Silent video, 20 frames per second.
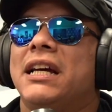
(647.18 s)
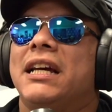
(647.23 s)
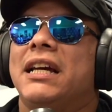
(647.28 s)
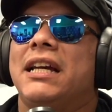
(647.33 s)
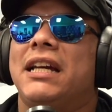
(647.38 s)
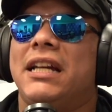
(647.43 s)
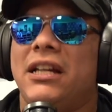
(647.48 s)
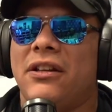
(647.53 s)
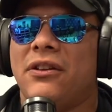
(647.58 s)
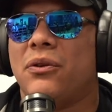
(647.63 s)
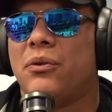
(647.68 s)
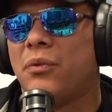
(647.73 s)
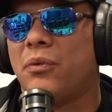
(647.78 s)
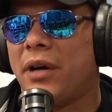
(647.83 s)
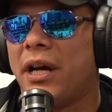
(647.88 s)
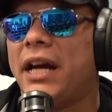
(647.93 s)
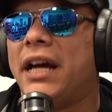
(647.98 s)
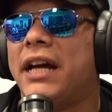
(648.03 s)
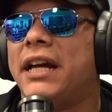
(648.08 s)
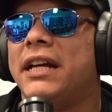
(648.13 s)
either
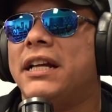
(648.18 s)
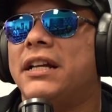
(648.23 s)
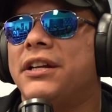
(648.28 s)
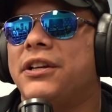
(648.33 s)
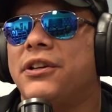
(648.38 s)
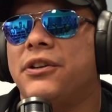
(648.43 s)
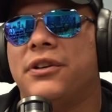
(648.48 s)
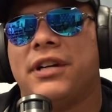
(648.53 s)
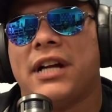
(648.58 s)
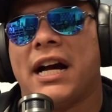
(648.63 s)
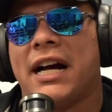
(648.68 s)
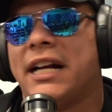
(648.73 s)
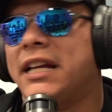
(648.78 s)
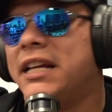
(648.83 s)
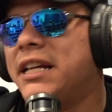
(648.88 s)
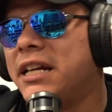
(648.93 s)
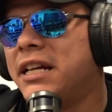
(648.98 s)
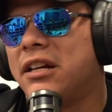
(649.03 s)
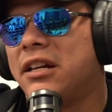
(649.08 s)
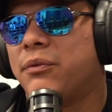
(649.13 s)
way, you're not
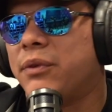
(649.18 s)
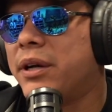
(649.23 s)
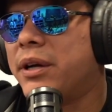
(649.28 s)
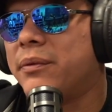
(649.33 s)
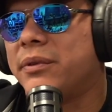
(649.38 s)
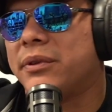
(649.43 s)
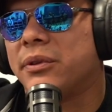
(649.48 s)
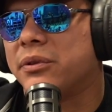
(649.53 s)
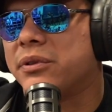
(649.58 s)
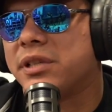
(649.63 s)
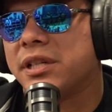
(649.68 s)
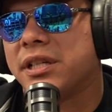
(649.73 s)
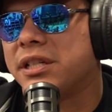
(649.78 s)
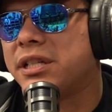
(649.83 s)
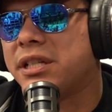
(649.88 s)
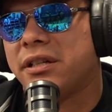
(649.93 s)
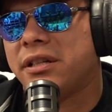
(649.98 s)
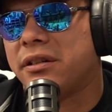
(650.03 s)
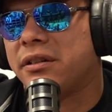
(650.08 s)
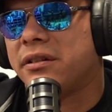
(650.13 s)
gonna get away with those things
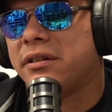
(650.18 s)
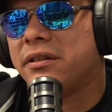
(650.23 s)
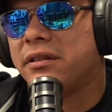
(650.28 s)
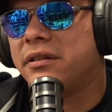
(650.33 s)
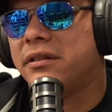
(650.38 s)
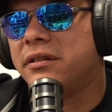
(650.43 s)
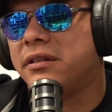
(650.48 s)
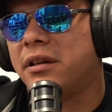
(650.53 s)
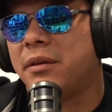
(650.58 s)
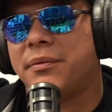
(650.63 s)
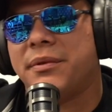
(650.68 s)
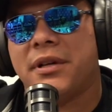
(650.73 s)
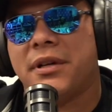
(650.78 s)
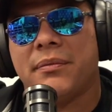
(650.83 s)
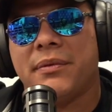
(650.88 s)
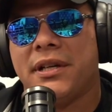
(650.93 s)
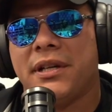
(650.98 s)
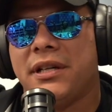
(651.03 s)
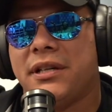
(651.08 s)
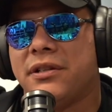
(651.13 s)
here.
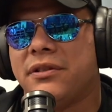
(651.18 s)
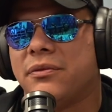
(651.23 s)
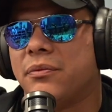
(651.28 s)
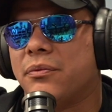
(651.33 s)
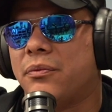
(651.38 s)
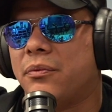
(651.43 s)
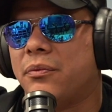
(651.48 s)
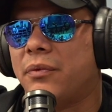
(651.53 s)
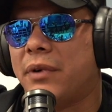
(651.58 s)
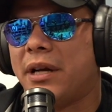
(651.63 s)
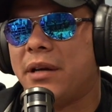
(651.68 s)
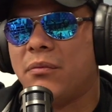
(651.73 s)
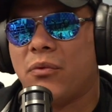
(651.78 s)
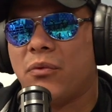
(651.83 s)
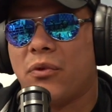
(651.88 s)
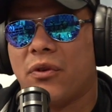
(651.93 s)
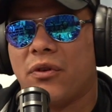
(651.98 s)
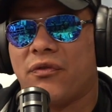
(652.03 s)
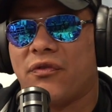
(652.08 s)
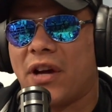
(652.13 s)
WWE is way
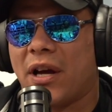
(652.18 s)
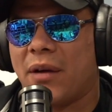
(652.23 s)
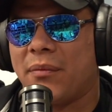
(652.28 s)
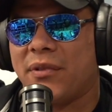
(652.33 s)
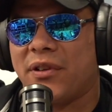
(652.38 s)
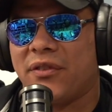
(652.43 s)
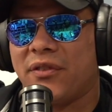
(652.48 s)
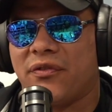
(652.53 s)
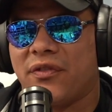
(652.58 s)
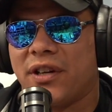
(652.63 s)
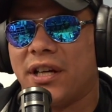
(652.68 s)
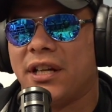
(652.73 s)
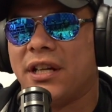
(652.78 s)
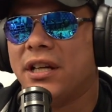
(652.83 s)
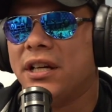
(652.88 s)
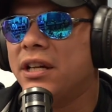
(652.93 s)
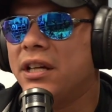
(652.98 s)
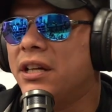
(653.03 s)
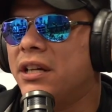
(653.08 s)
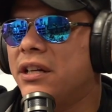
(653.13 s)
more family fit.
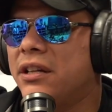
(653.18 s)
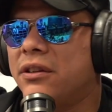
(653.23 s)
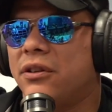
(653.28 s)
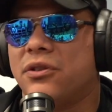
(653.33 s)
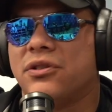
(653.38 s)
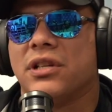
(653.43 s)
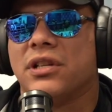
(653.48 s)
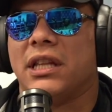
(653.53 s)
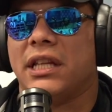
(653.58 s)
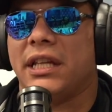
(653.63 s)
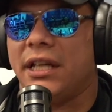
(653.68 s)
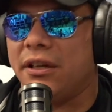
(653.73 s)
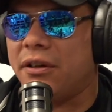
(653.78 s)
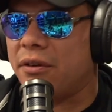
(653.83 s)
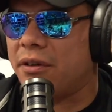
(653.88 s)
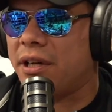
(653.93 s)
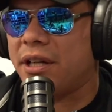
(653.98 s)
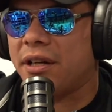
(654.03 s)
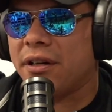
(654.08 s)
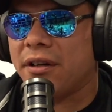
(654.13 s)
There's a leader
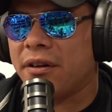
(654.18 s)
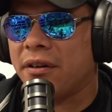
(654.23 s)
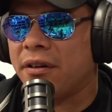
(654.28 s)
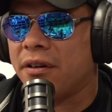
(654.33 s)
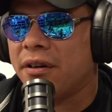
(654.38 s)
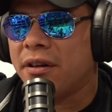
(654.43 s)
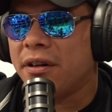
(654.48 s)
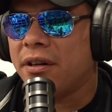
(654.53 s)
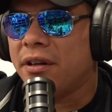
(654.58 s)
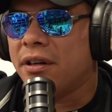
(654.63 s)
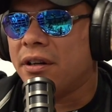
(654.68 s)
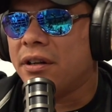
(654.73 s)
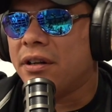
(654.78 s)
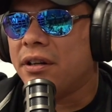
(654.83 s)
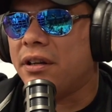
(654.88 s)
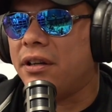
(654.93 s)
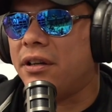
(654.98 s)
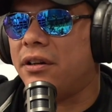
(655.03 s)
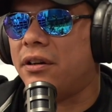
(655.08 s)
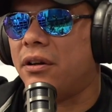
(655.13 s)
here.
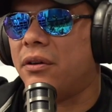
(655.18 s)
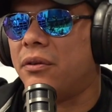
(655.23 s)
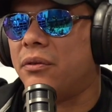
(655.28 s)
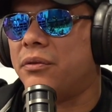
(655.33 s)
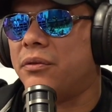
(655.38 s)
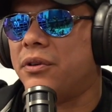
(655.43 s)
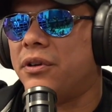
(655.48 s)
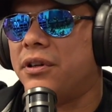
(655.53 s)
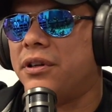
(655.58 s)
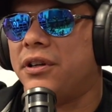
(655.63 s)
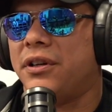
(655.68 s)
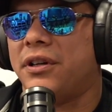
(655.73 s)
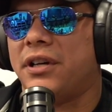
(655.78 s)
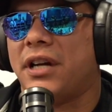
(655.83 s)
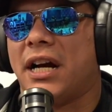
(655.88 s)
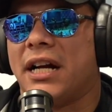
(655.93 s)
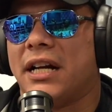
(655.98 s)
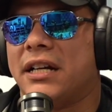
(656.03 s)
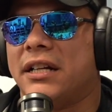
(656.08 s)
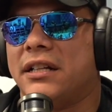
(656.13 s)
You know, you're
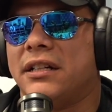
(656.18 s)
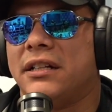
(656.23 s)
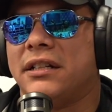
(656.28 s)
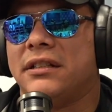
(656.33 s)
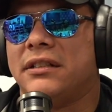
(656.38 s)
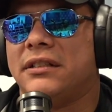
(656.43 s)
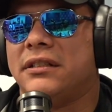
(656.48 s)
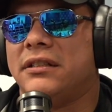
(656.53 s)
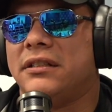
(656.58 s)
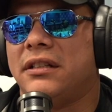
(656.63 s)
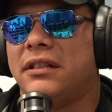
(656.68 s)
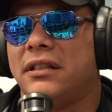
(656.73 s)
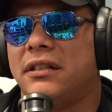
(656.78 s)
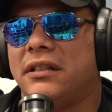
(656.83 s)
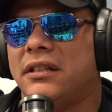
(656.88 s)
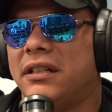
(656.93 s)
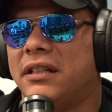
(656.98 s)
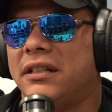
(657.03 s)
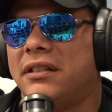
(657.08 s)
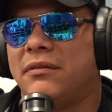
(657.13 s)
not gonna.
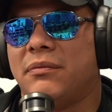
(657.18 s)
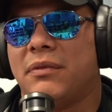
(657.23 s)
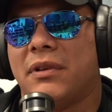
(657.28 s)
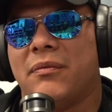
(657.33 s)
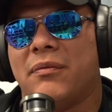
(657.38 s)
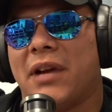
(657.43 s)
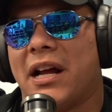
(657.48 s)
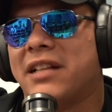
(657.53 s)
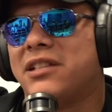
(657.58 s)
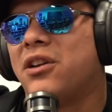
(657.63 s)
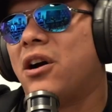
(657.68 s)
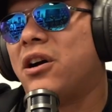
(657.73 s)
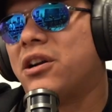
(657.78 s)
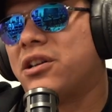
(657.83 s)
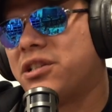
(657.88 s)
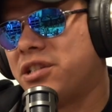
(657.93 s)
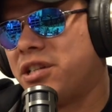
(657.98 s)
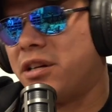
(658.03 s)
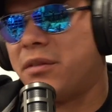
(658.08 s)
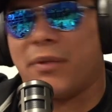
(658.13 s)
When I talk
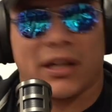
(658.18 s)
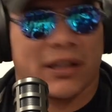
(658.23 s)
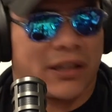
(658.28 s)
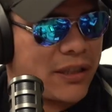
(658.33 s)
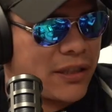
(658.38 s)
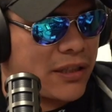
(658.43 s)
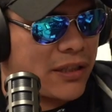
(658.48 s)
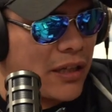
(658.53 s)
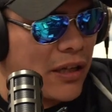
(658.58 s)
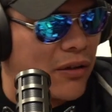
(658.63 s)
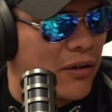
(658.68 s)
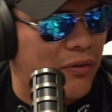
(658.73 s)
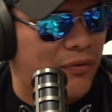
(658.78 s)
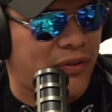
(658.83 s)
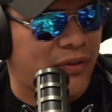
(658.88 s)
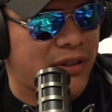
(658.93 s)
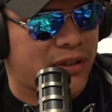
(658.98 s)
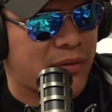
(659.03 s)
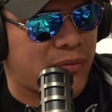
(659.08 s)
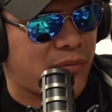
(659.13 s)
shit about this, and
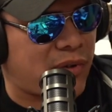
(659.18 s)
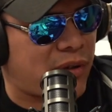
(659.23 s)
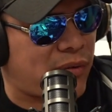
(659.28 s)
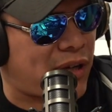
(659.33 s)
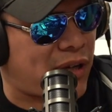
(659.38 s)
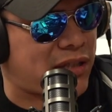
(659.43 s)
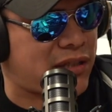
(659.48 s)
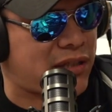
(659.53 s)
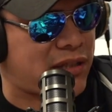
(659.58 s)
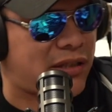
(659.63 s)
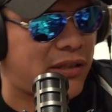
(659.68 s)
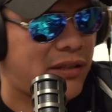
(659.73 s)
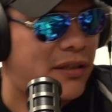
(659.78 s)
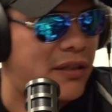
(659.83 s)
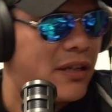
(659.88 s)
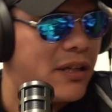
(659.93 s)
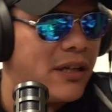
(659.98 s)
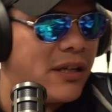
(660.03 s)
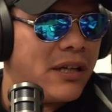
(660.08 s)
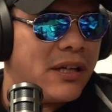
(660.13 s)
hopefully some of my wrestling,
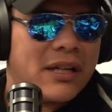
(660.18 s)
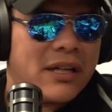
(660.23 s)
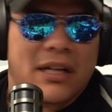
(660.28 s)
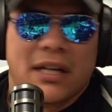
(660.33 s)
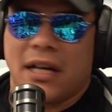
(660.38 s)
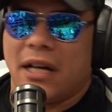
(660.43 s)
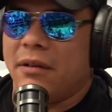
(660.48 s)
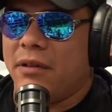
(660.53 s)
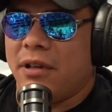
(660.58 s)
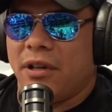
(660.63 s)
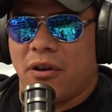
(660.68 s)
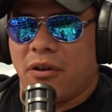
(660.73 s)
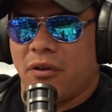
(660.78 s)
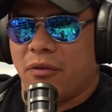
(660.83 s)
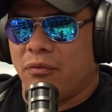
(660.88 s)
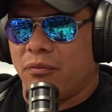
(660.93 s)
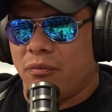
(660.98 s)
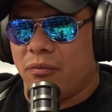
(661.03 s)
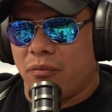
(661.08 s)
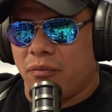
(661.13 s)
you
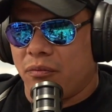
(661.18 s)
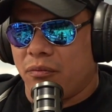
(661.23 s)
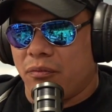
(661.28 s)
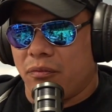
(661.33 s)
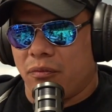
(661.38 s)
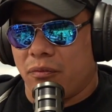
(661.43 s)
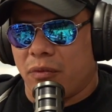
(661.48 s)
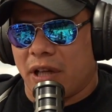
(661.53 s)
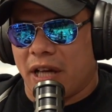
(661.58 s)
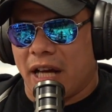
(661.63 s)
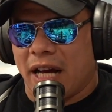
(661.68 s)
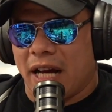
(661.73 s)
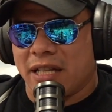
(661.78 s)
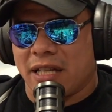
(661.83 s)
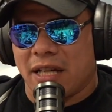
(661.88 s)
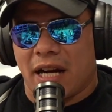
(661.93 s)
know, the guys that